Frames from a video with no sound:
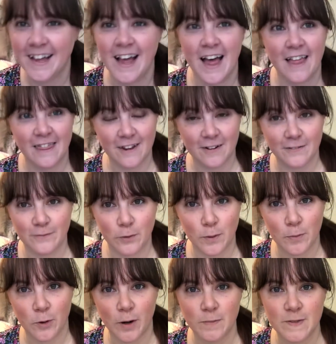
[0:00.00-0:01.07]
There are 4
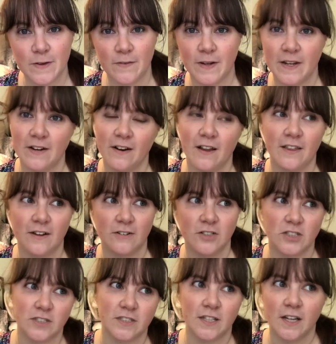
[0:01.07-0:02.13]
prompts every year, and they're
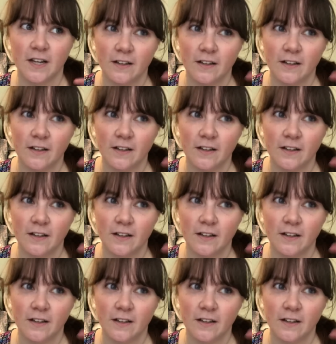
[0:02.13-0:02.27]
just